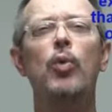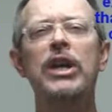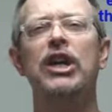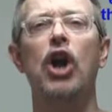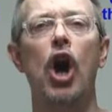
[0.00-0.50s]

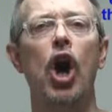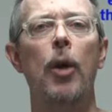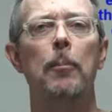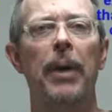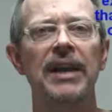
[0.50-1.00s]
we can
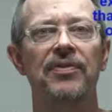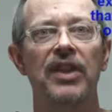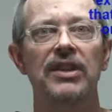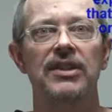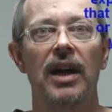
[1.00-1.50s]
all bite
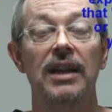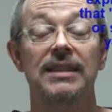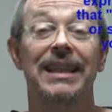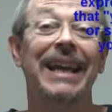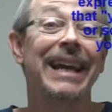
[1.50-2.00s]
the
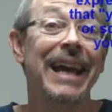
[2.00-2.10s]
dust.